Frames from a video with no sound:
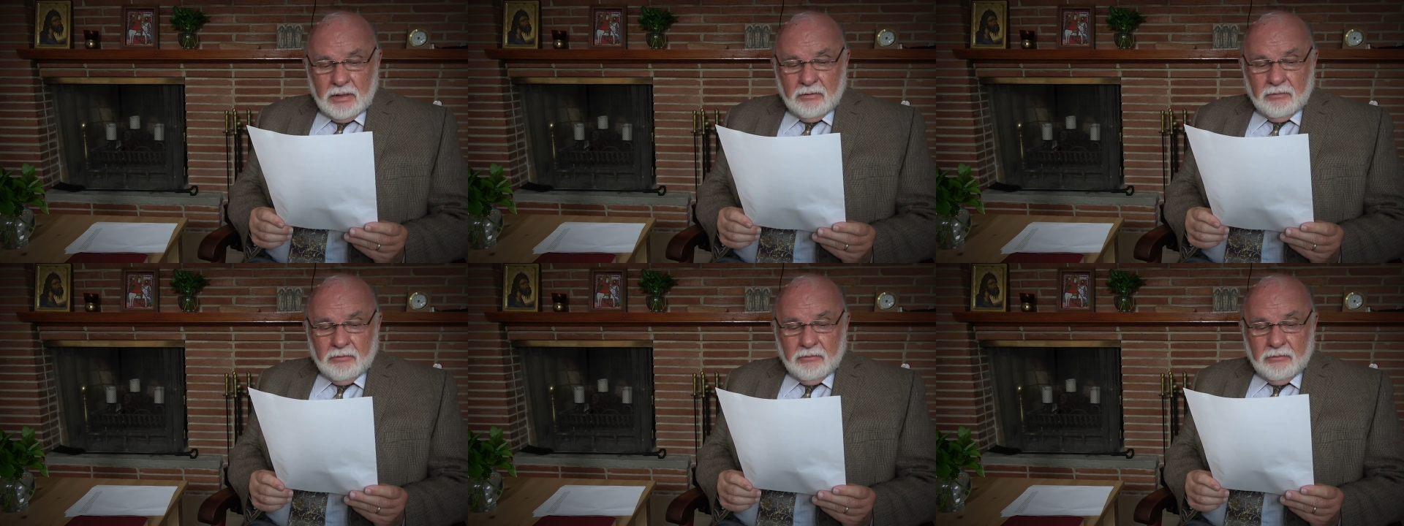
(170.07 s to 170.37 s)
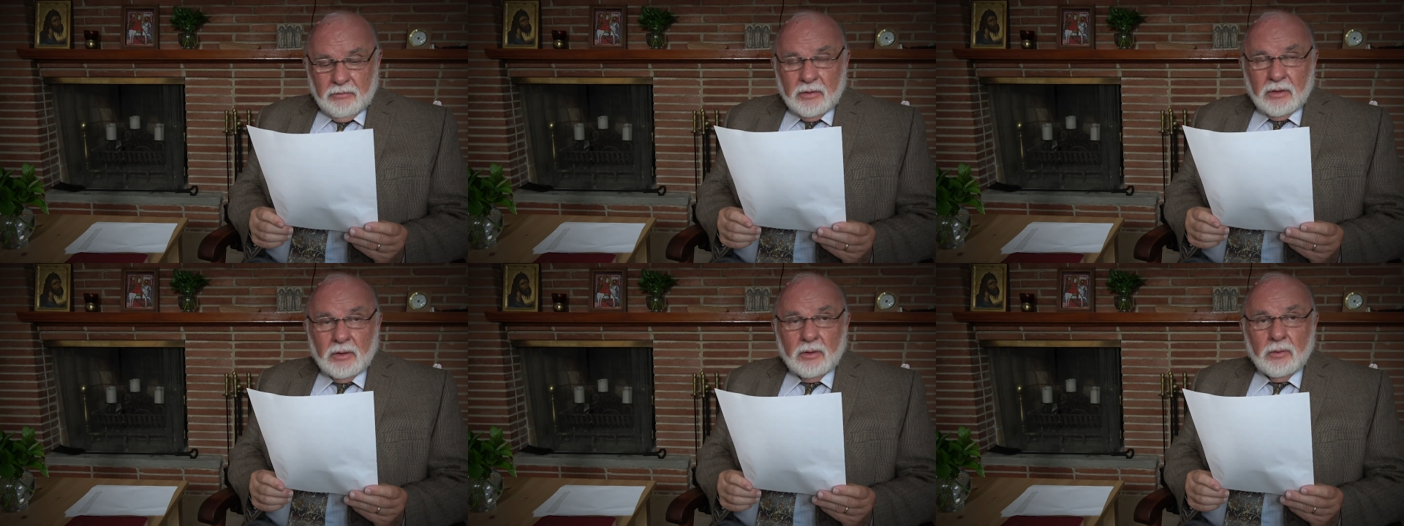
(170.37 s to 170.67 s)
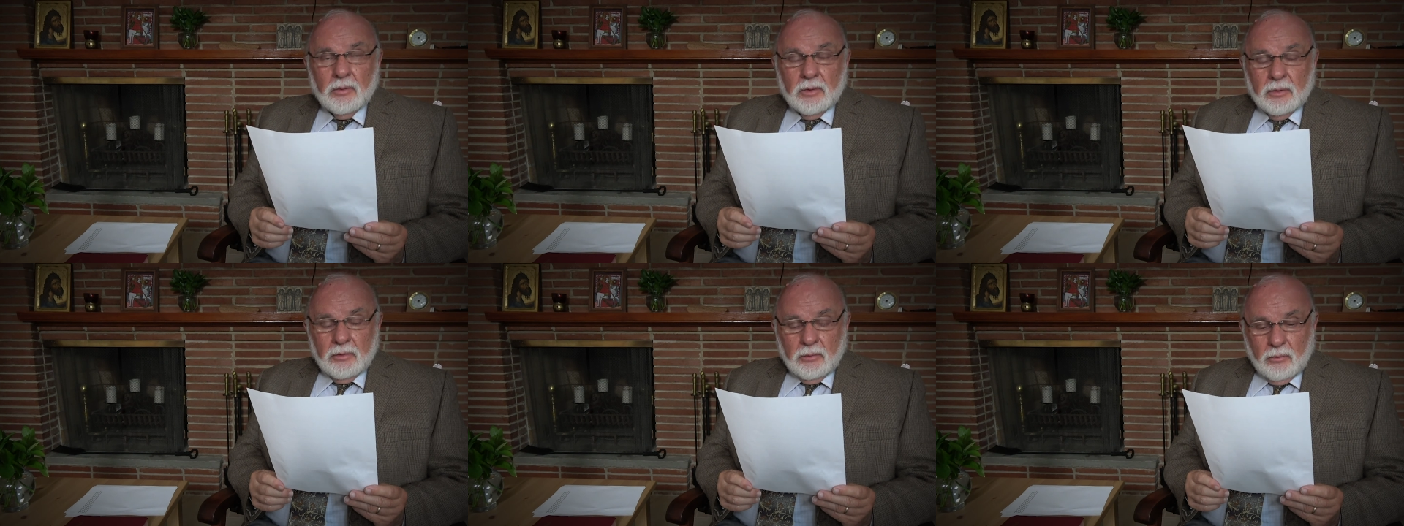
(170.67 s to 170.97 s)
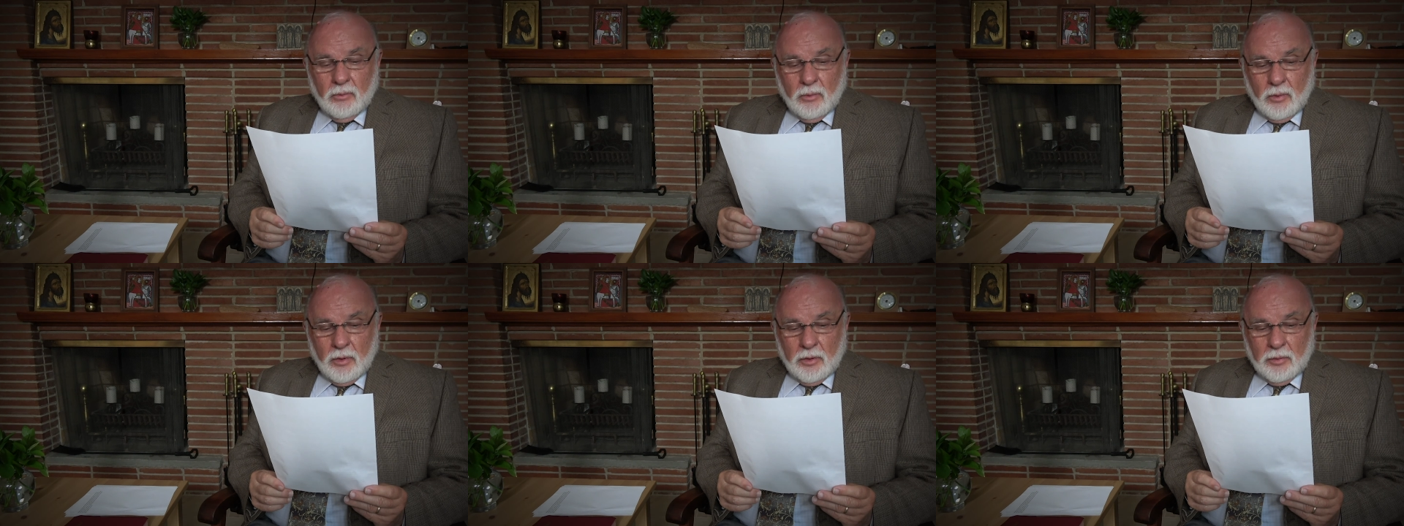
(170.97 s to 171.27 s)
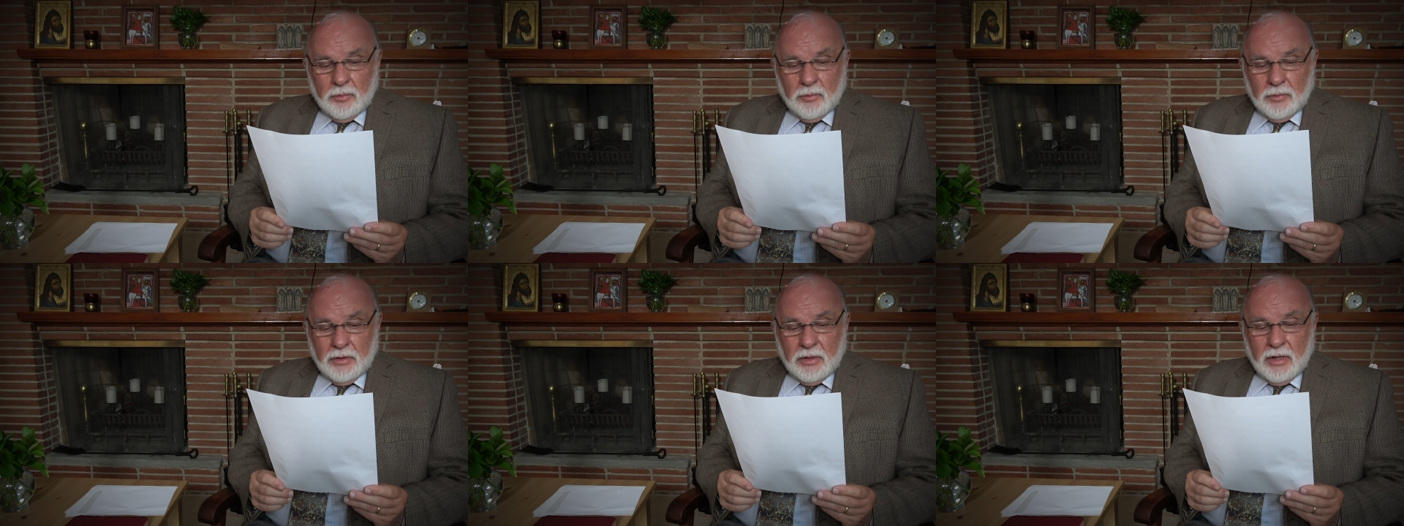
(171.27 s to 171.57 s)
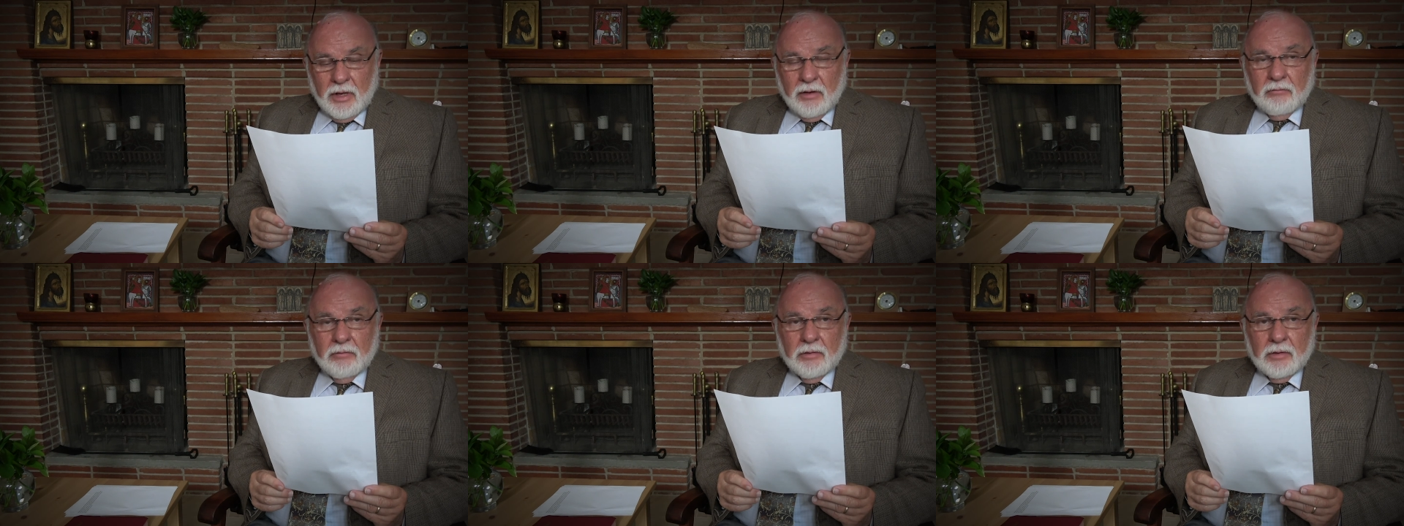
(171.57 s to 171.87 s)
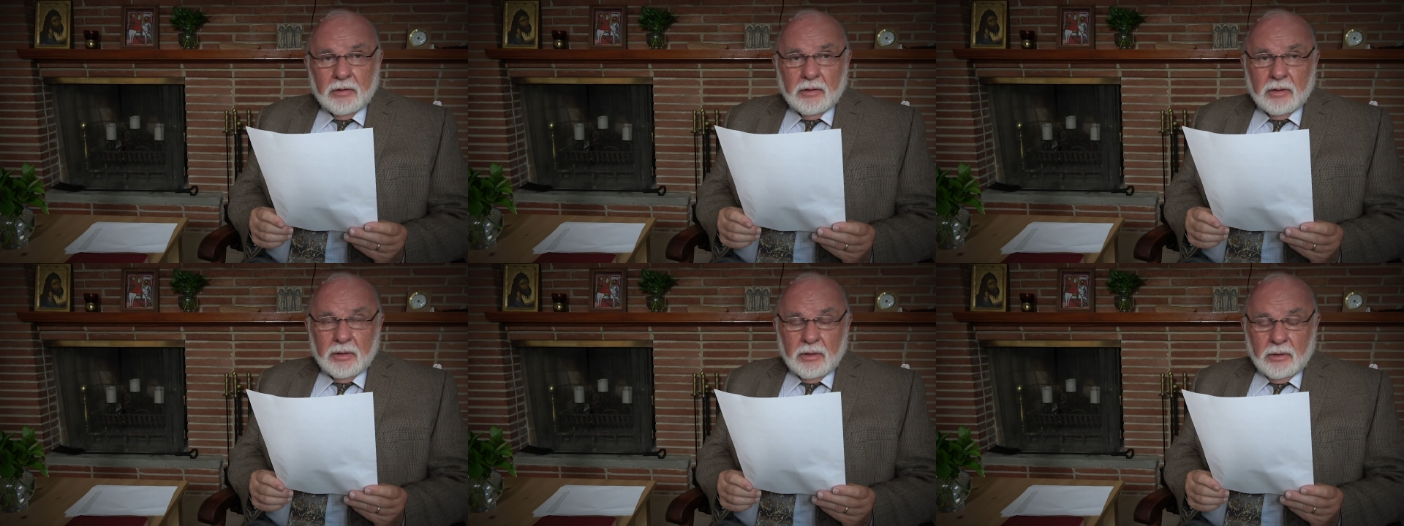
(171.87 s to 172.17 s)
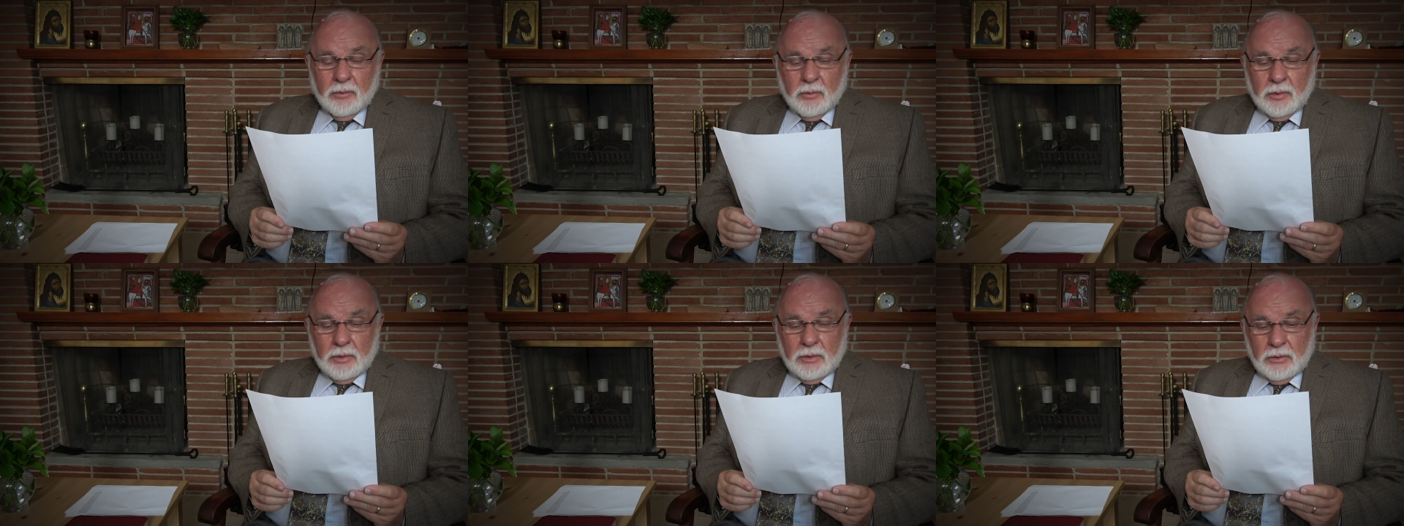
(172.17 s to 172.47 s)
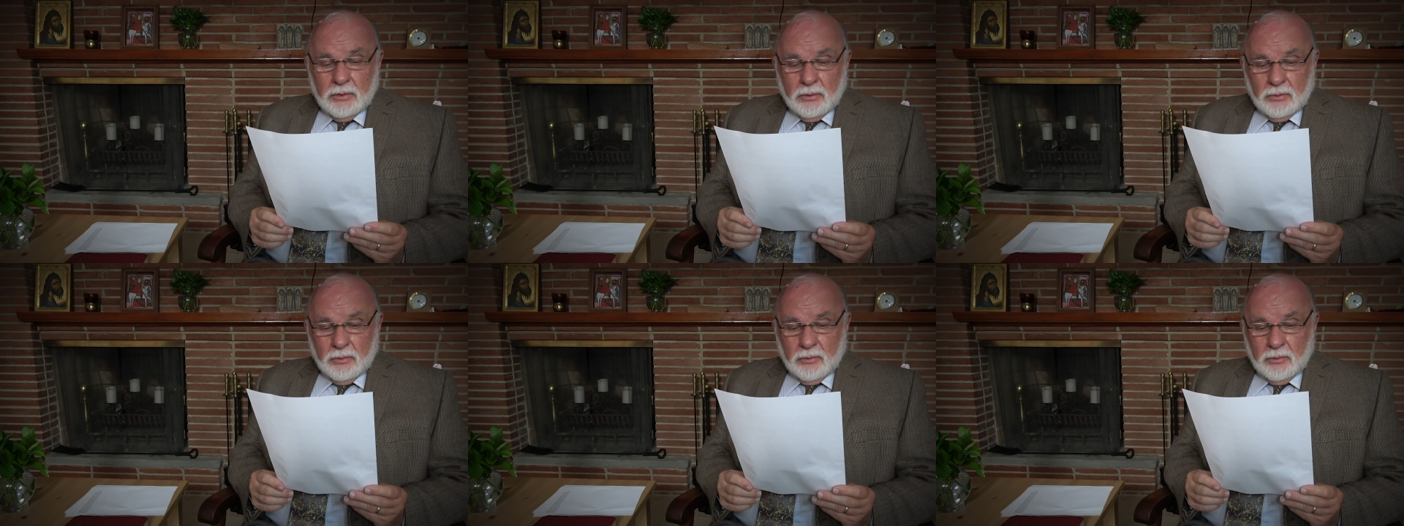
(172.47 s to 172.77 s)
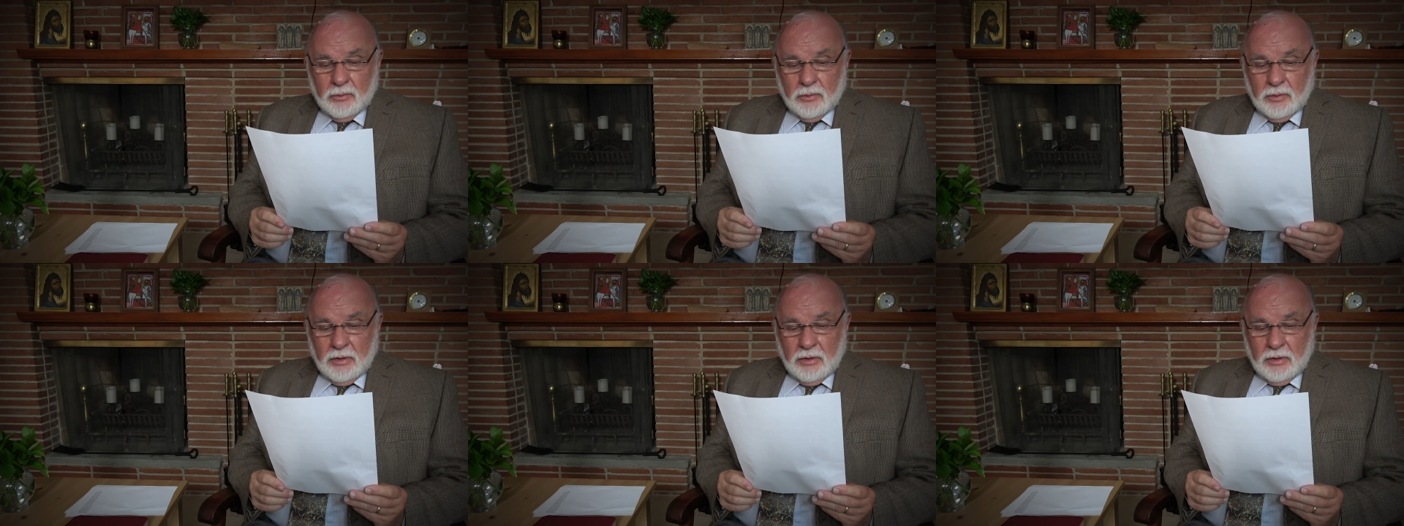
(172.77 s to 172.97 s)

and fill with warmth everything we do.